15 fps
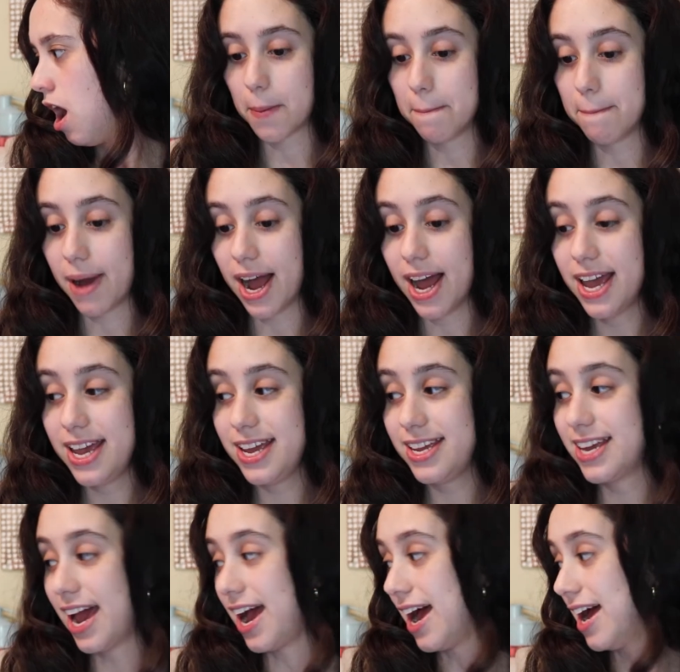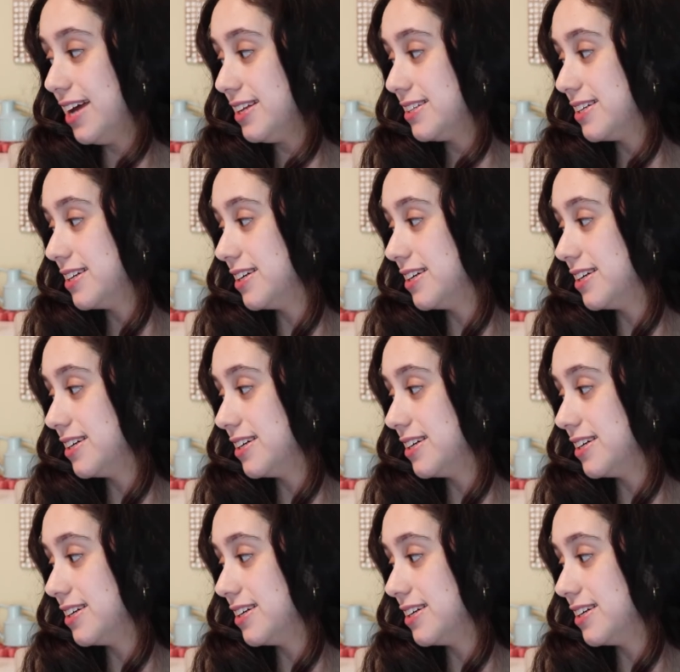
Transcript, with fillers: My cat